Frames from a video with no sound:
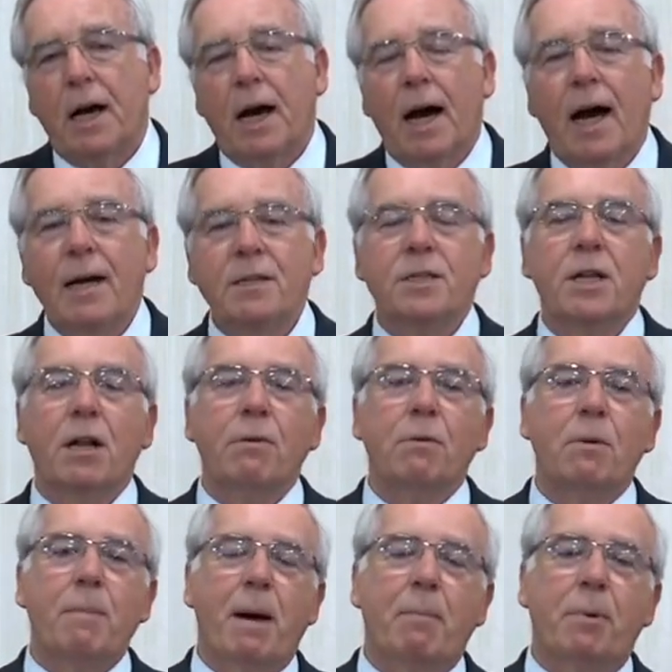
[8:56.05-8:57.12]
I still
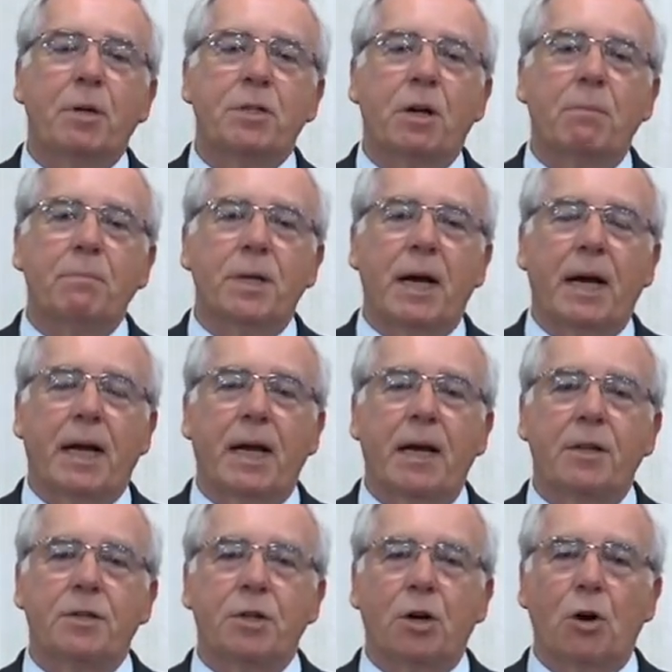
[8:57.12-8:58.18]
remember some
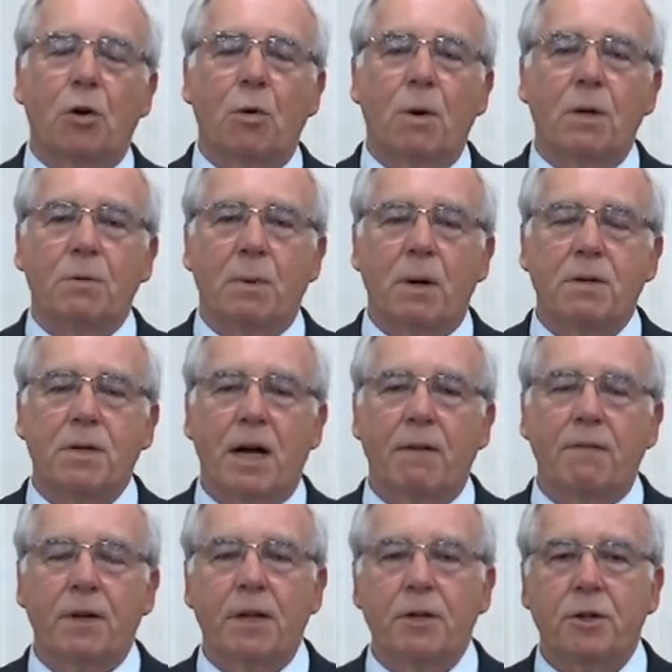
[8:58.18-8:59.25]
decades ago as we were
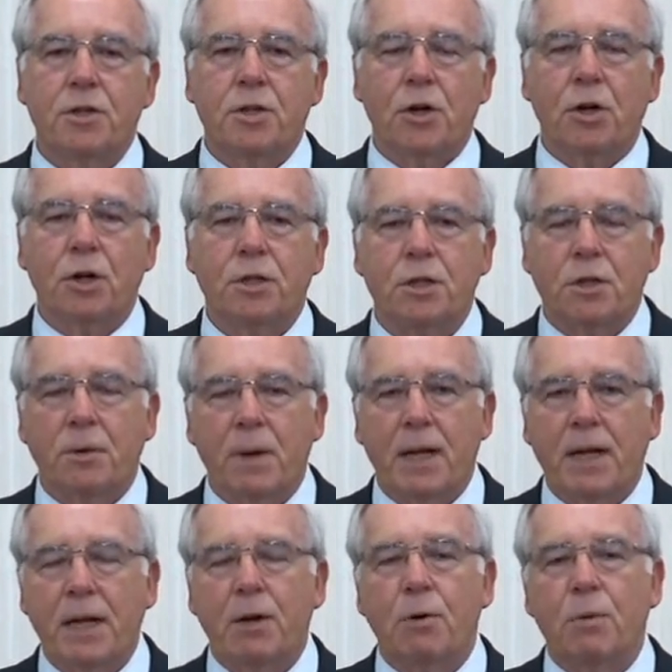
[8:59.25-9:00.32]
traveling to church, the
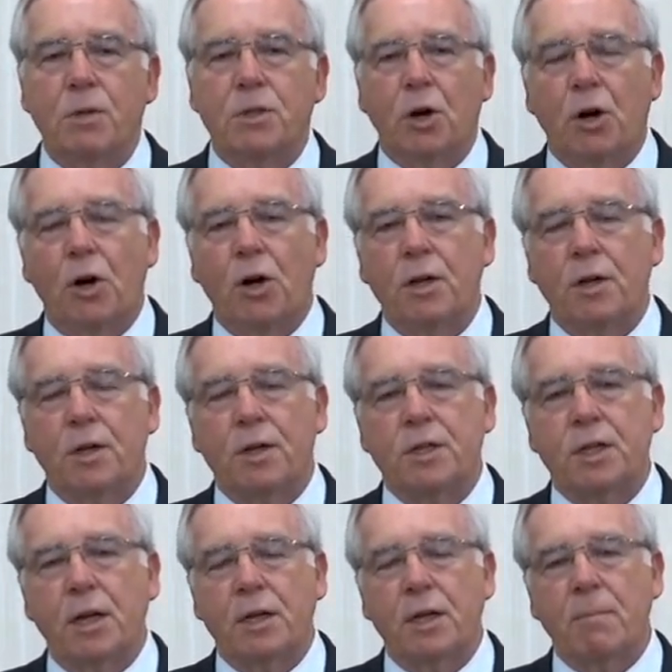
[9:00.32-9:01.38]
radio was on on a
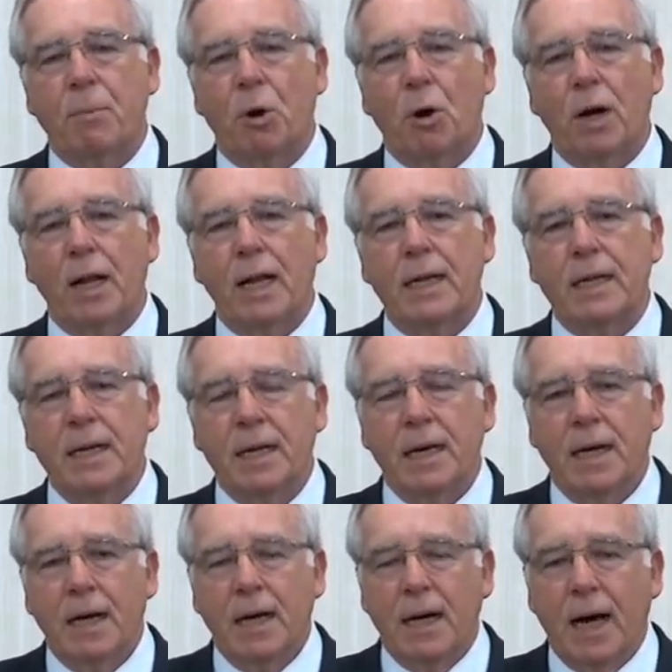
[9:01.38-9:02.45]
Sunday morning,
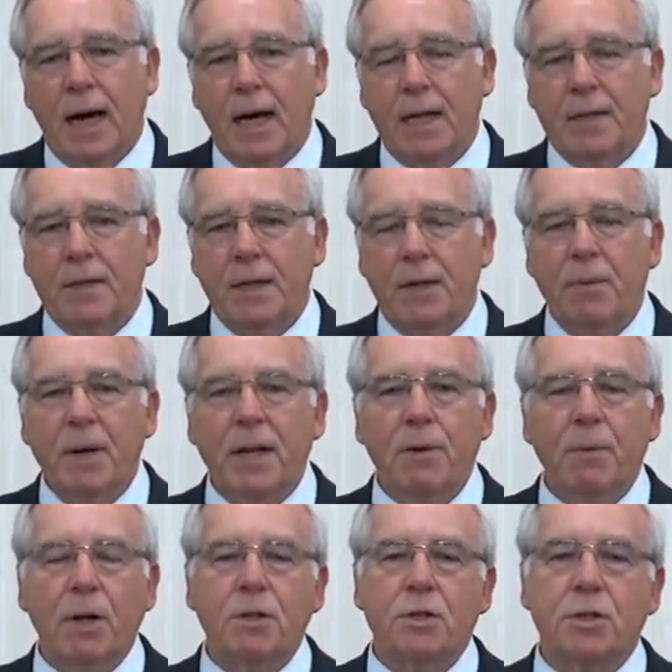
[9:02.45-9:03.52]
and the Radio
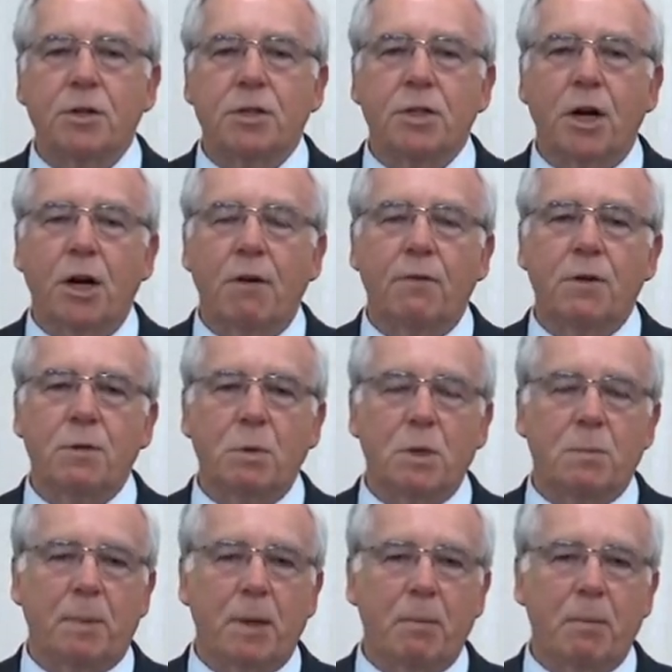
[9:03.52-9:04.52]
Ulster service was being